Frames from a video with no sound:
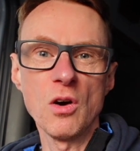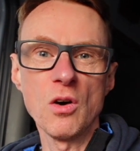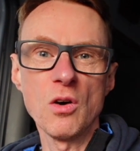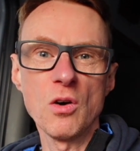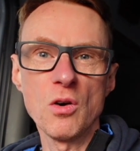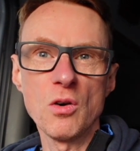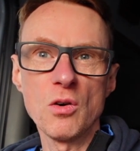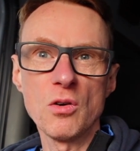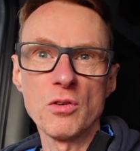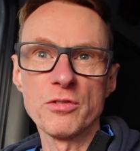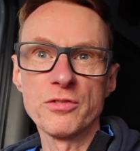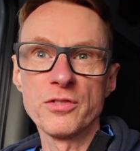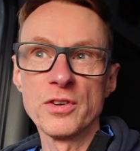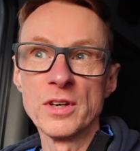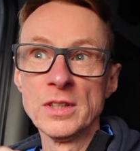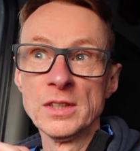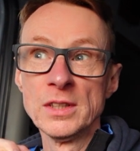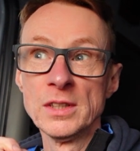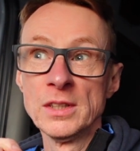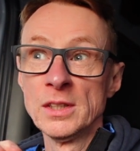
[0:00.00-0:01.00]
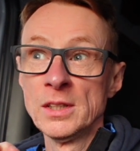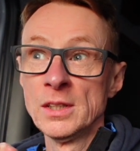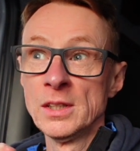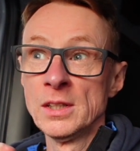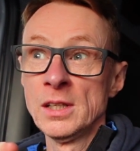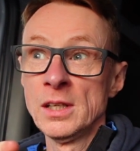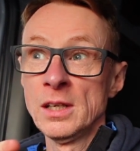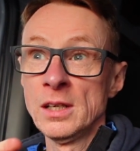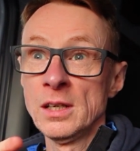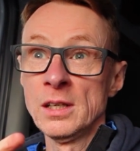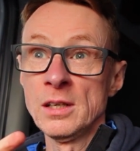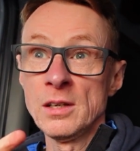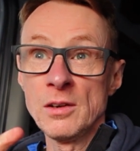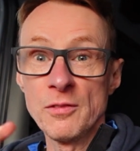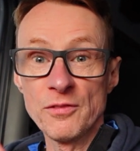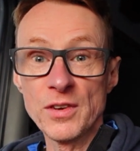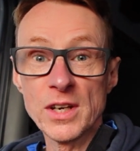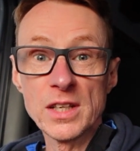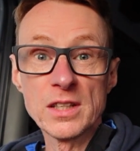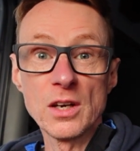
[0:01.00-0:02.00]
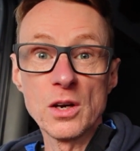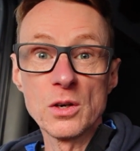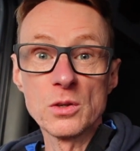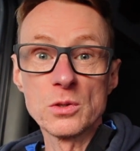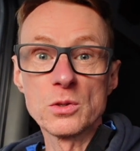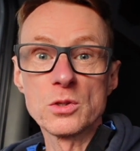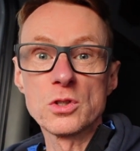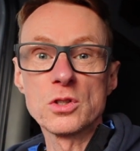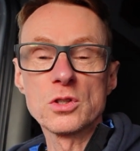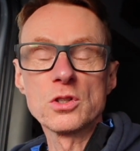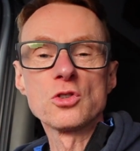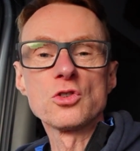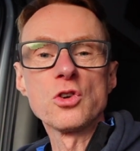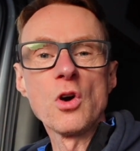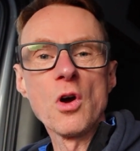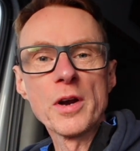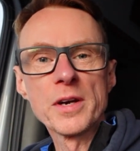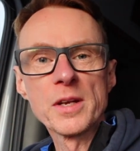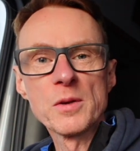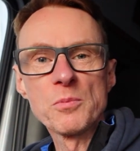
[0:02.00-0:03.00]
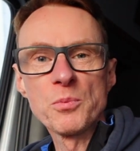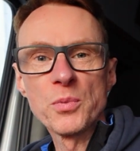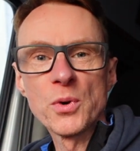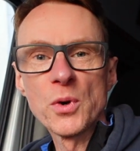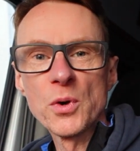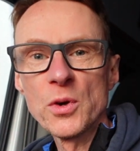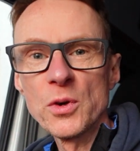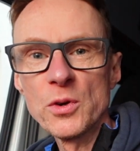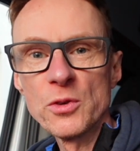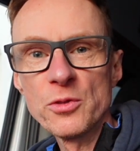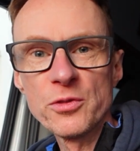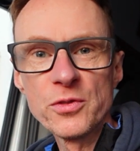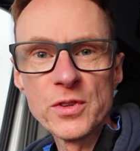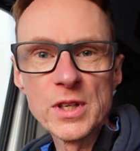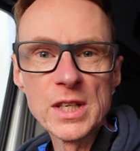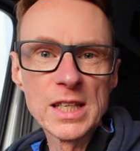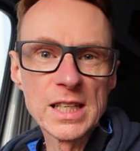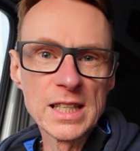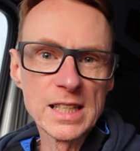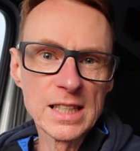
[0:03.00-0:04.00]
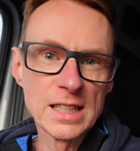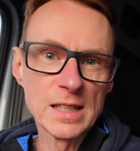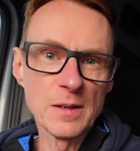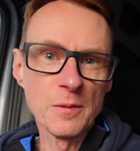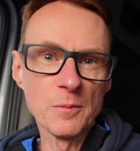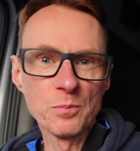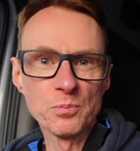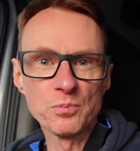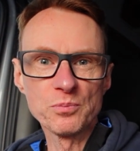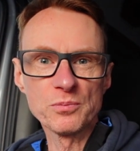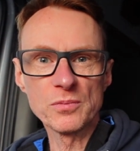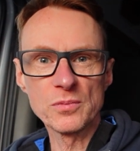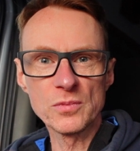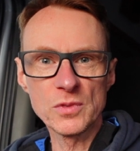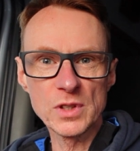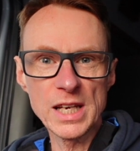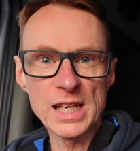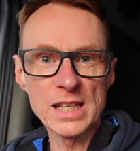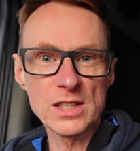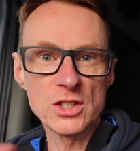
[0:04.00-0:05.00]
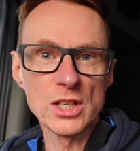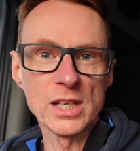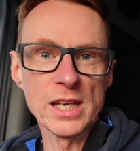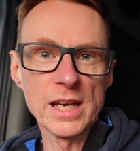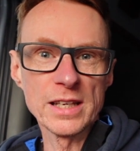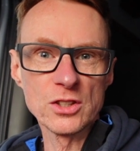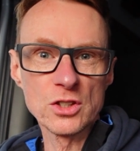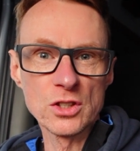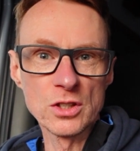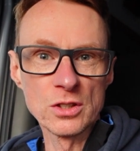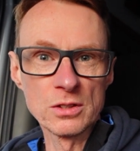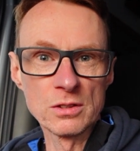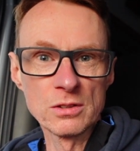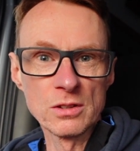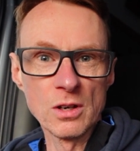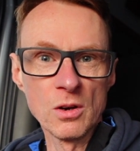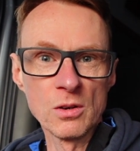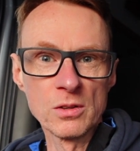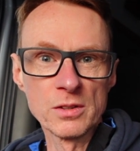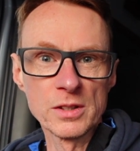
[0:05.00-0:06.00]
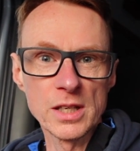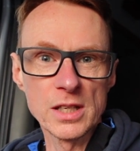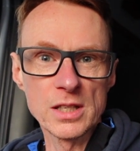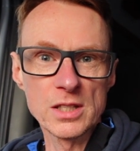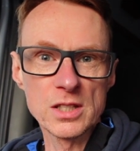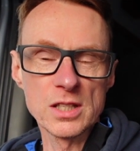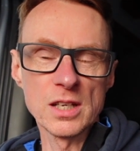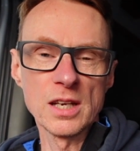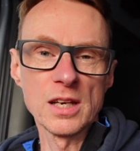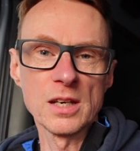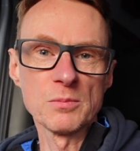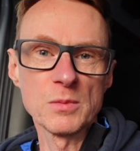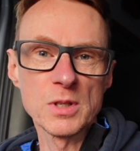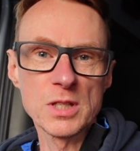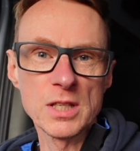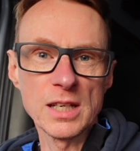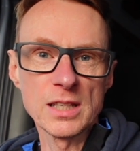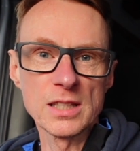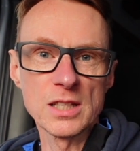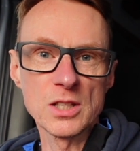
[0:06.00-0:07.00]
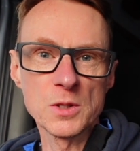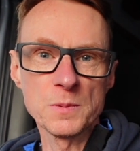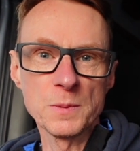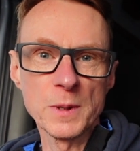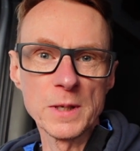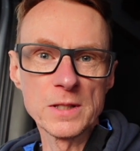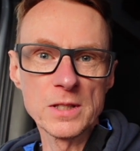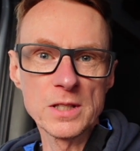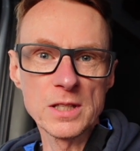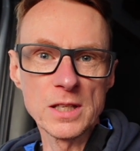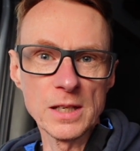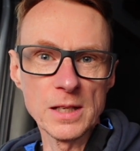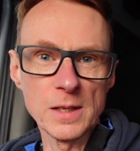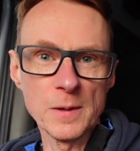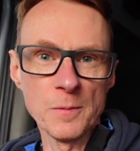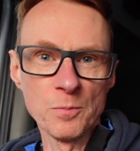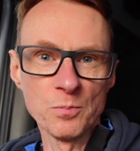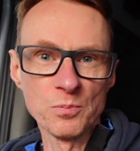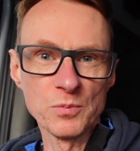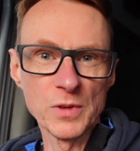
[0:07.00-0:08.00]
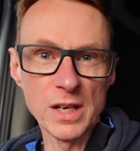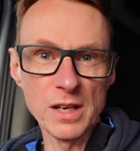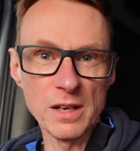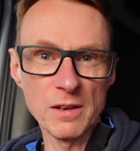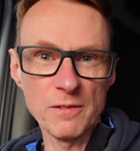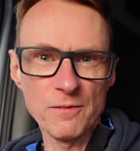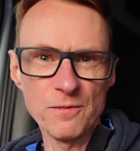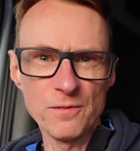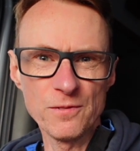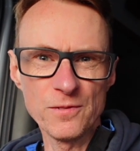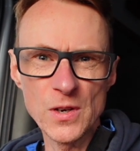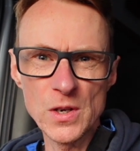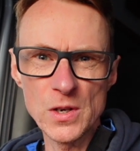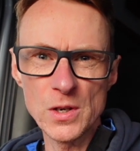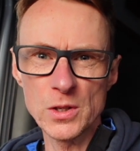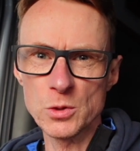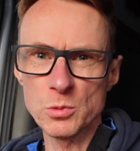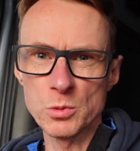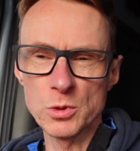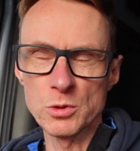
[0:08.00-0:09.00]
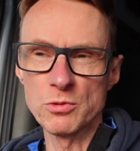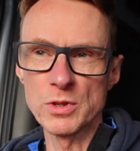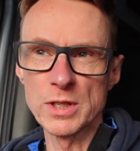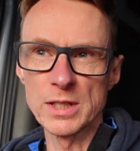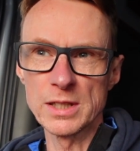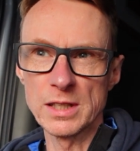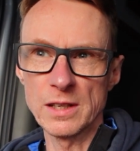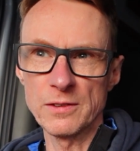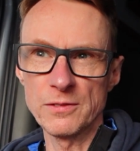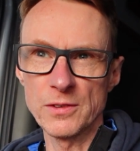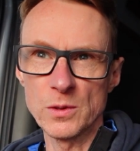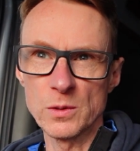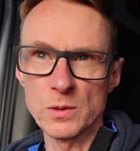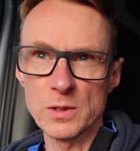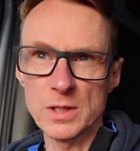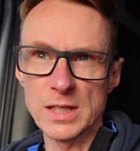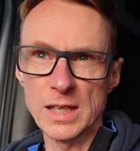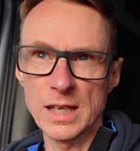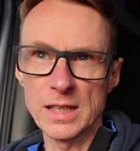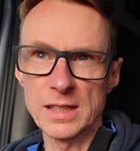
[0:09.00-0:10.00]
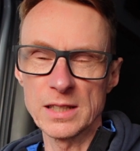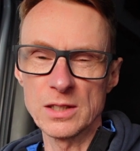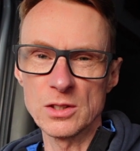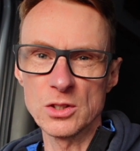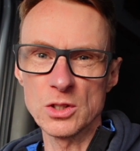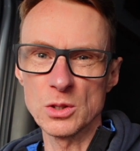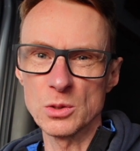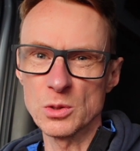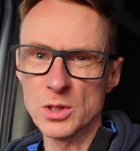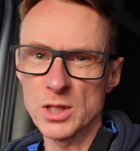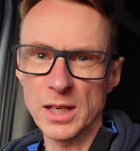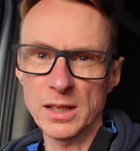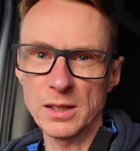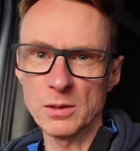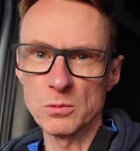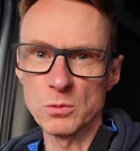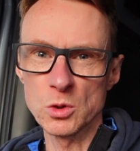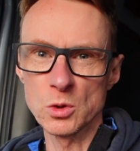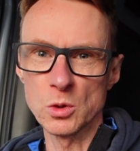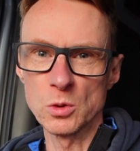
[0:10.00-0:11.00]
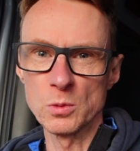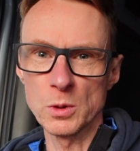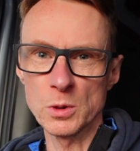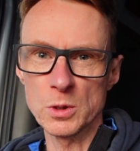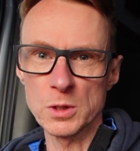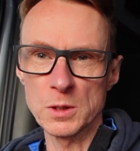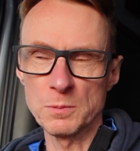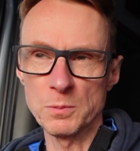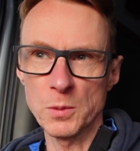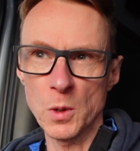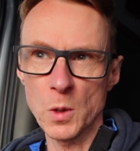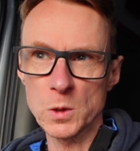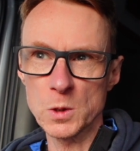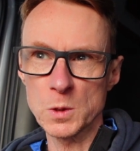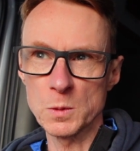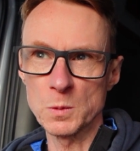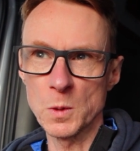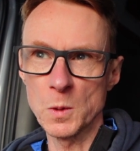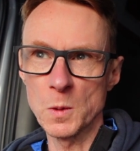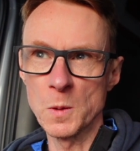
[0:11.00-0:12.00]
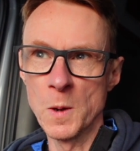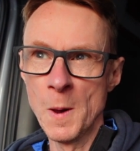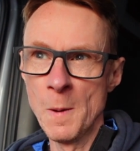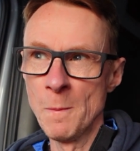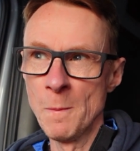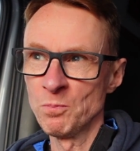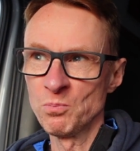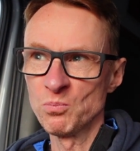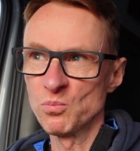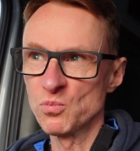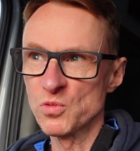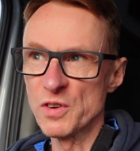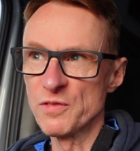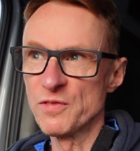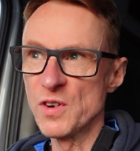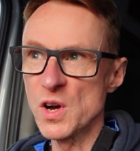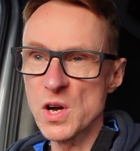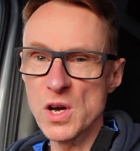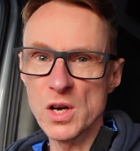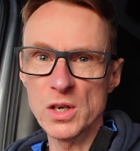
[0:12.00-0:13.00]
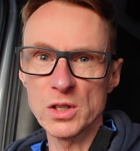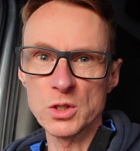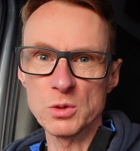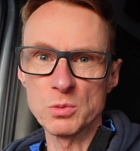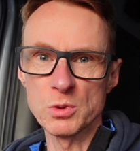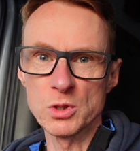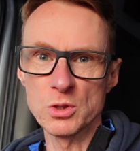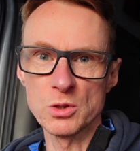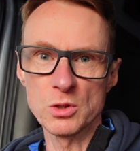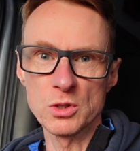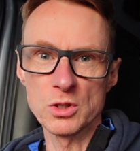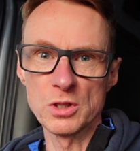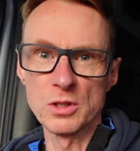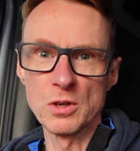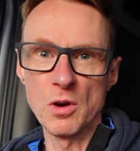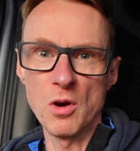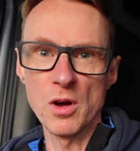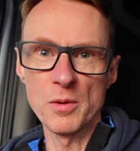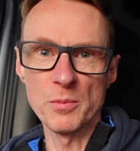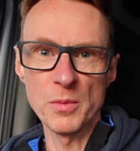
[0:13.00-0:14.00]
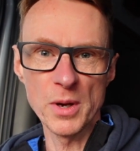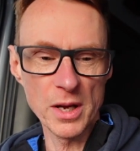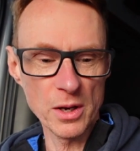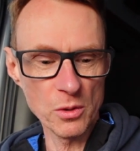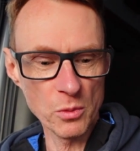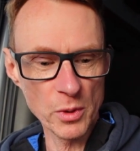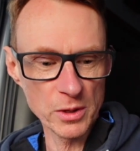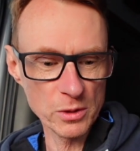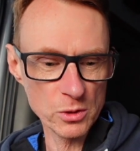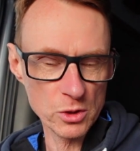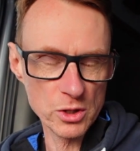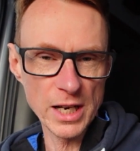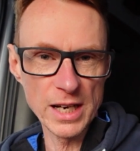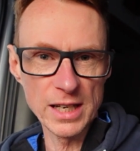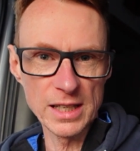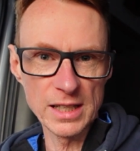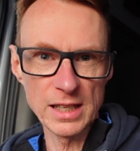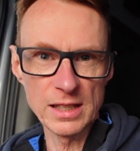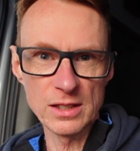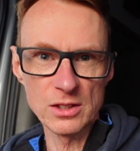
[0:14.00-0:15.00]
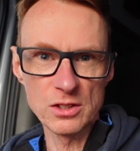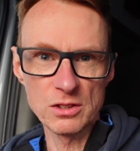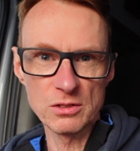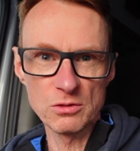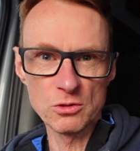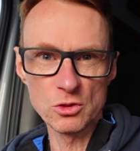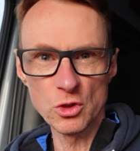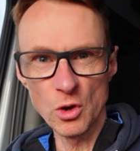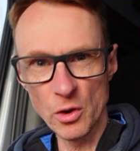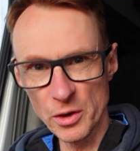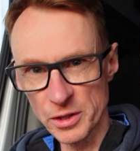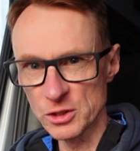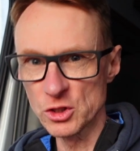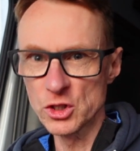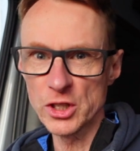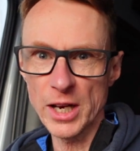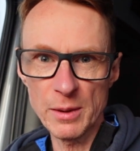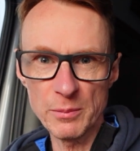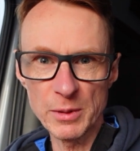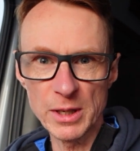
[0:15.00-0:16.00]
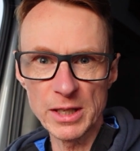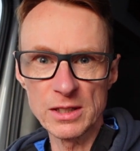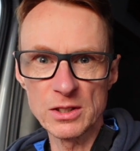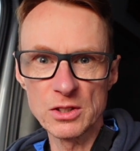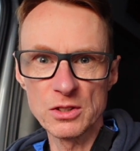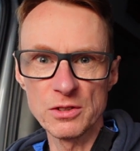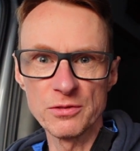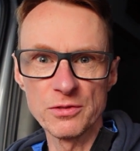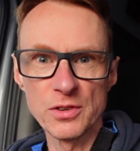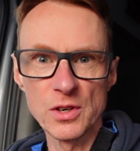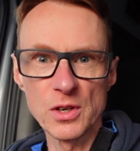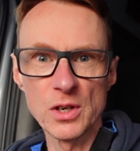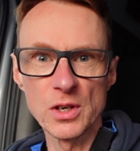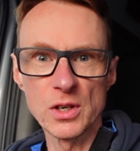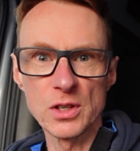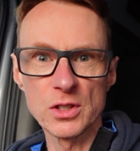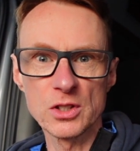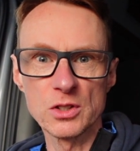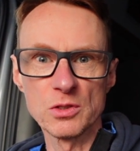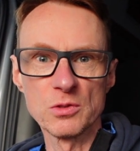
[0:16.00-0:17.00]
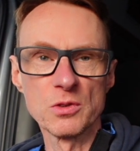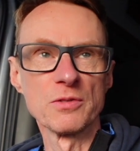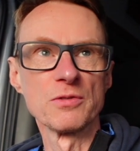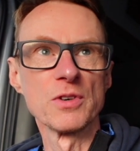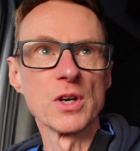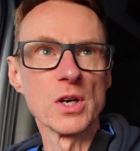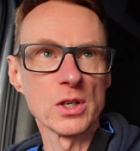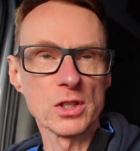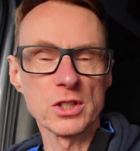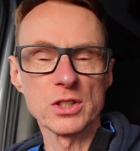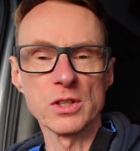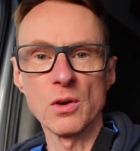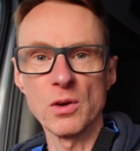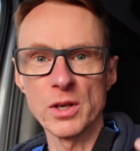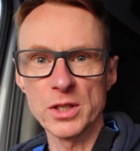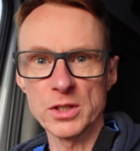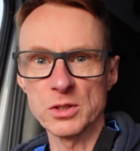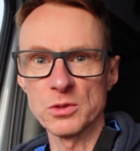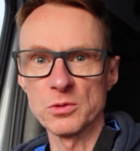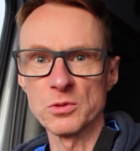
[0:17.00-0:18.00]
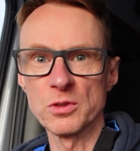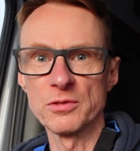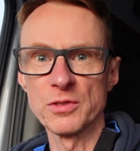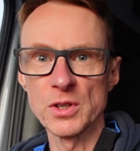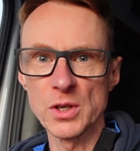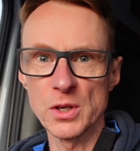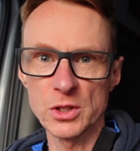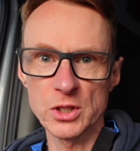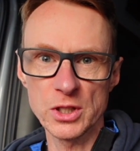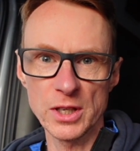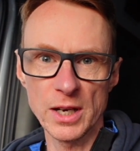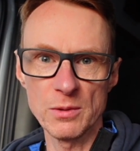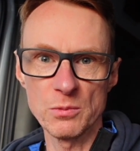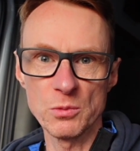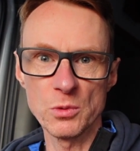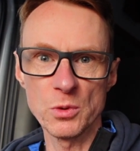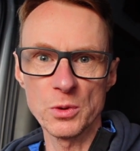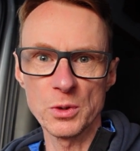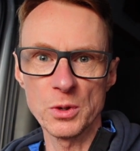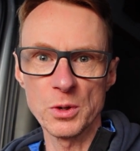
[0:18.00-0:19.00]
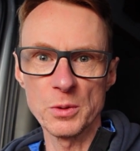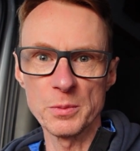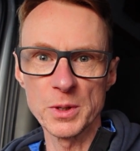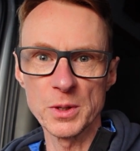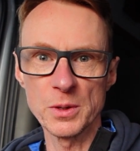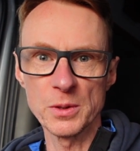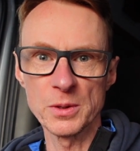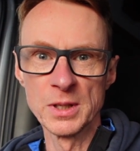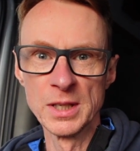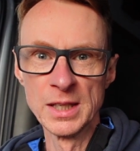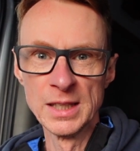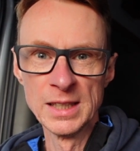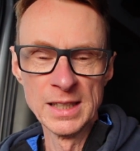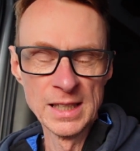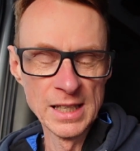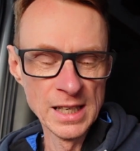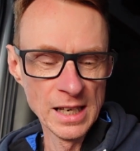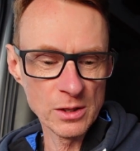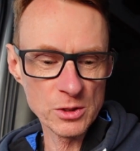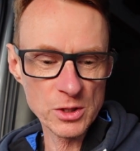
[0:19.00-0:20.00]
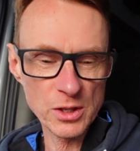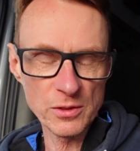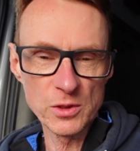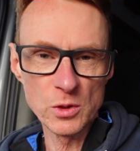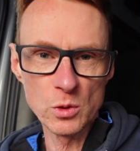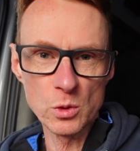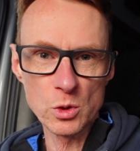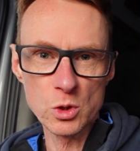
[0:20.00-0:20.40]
of videos to try and improve the gear selection on this Mercedes Sprinter, first was really difficult to get into, second was almost impossible, reverse was just a nightmare. When I was getting into trying to jam it into first, the reverse lights and the reverse camera were coming on. I was having all